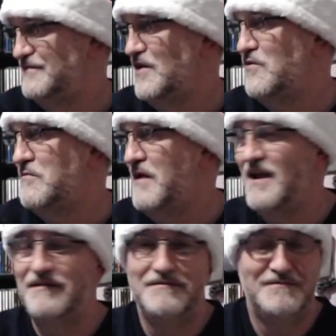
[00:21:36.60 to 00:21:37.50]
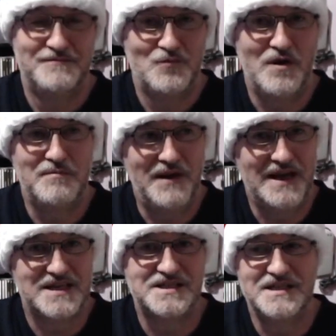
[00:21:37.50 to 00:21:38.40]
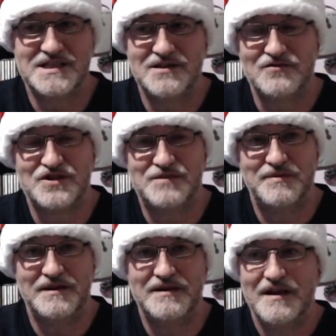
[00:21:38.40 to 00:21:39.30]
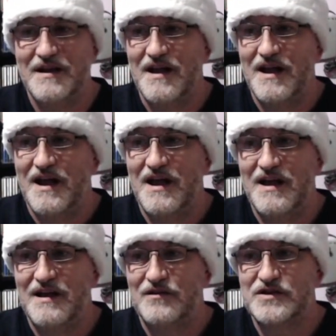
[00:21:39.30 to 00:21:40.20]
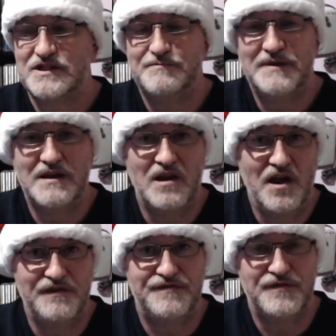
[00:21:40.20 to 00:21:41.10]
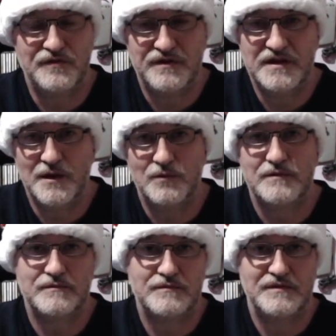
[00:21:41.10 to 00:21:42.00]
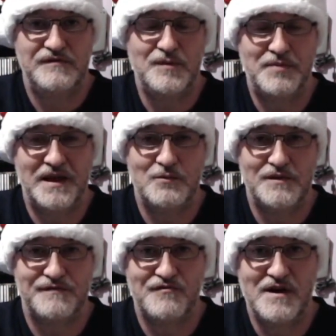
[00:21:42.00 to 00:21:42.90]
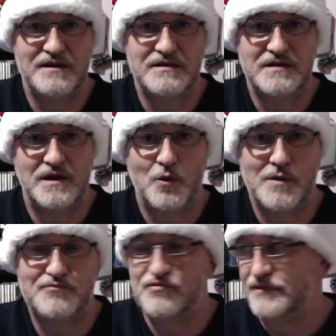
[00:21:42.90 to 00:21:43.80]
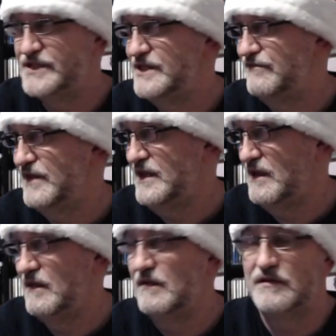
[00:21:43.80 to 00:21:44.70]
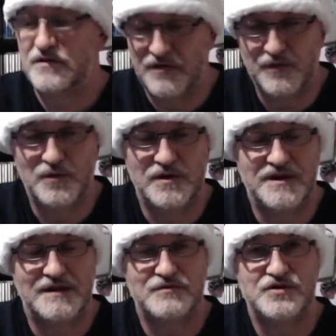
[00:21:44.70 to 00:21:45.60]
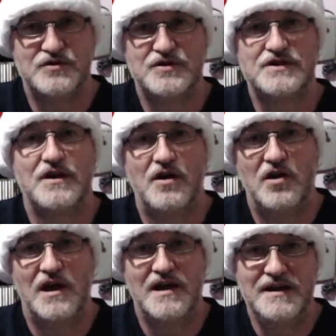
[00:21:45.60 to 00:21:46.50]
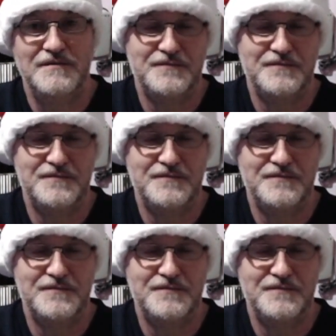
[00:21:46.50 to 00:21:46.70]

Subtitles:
Oh, man. What a blast this looks to be. It looks to be a lot of fun, if you play with a friend, cooperatively. Got the word out just, online.